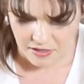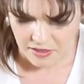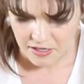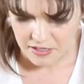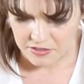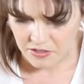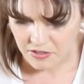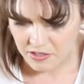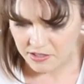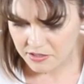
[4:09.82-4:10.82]
That is
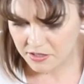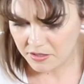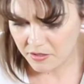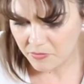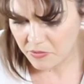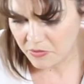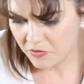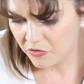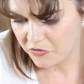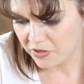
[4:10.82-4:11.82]
awesome.
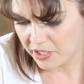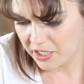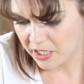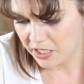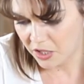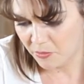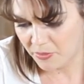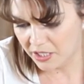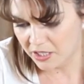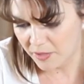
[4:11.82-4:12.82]
Hopefully it'll
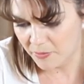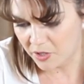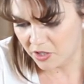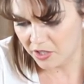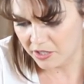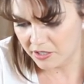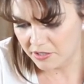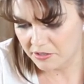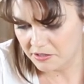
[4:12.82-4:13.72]
peel up good.